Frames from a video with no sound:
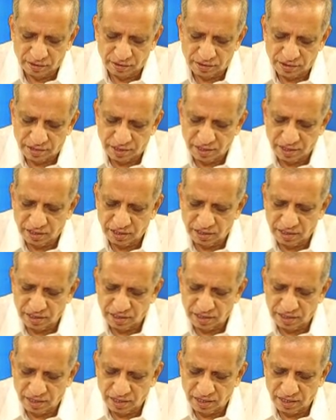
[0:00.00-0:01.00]

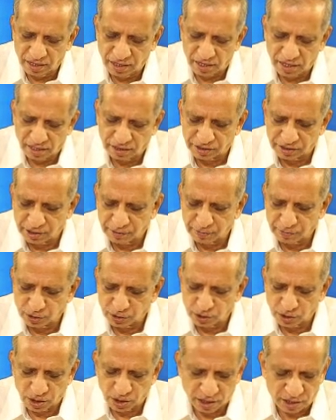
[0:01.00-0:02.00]
theoretical
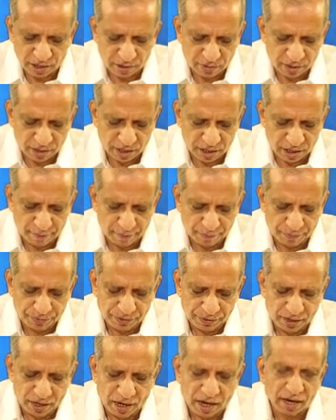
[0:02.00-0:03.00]
conceptual level
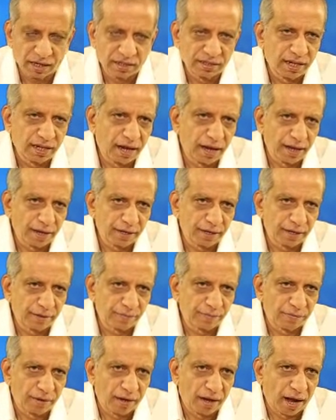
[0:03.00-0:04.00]
and
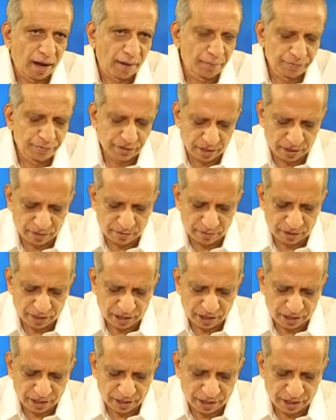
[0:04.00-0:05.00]
the
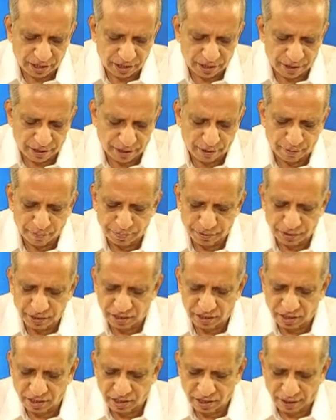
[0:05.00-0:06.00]
observation
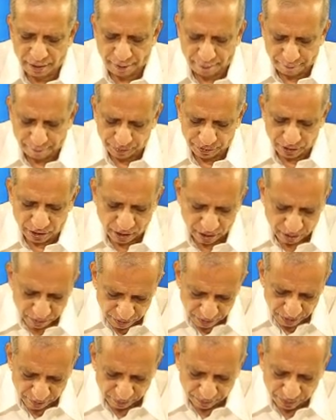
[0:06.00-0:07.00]
empirical
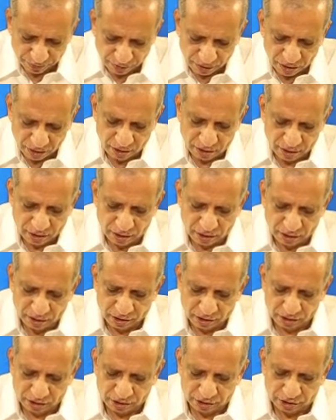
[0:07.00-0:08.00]
level.
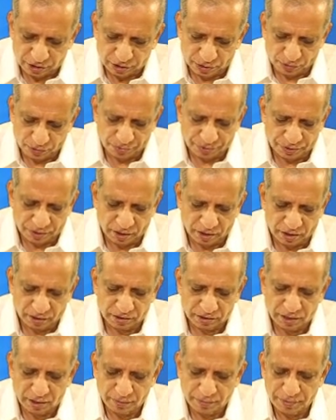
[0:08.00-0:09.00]
So,
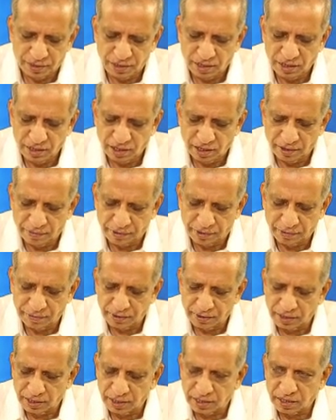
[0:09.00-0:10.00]
the meaning of
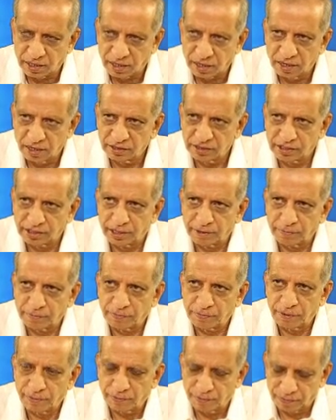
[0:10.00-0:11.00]
every concept,